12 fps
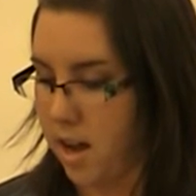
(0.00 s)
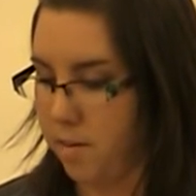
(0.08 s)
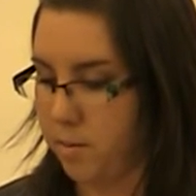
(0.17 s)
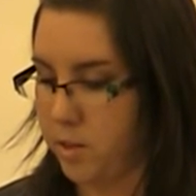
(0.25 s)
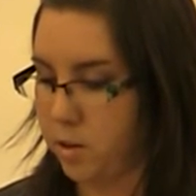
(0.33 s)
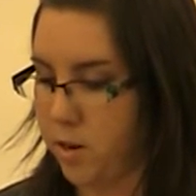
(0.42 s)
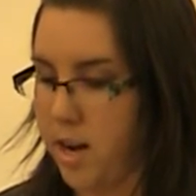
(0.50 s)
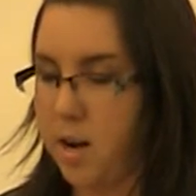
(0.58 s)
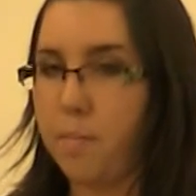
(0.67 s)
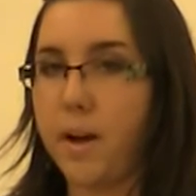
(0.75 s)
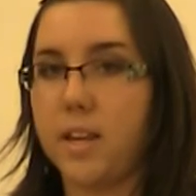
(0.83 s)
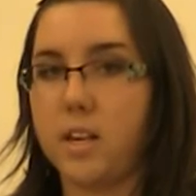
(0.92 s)
was created
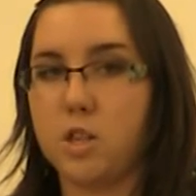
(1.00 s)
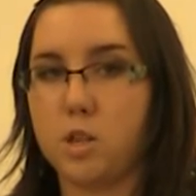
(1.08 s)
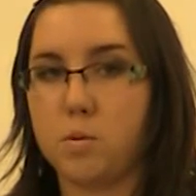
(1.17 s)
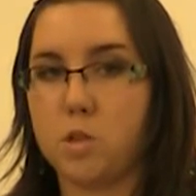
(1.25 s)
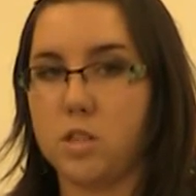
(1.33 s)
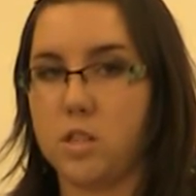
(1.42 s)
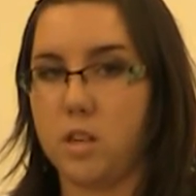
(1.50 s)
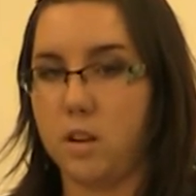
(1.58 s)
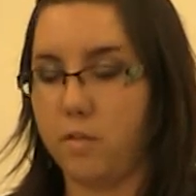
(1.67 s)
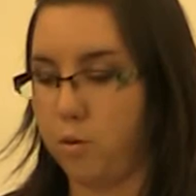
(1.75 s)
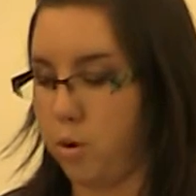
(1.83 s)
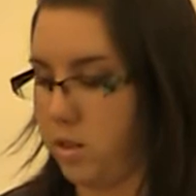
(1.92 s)
by the Egyptians in the
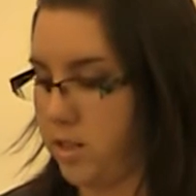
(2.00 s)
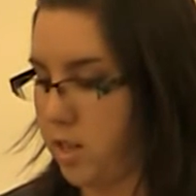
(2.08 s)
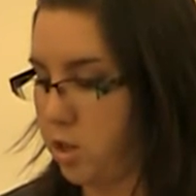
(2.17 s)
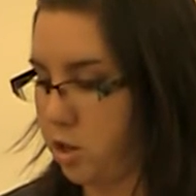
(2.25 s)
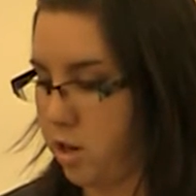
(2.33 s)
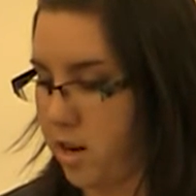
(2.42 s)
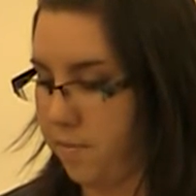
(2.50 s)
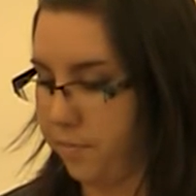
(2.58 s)
4th century.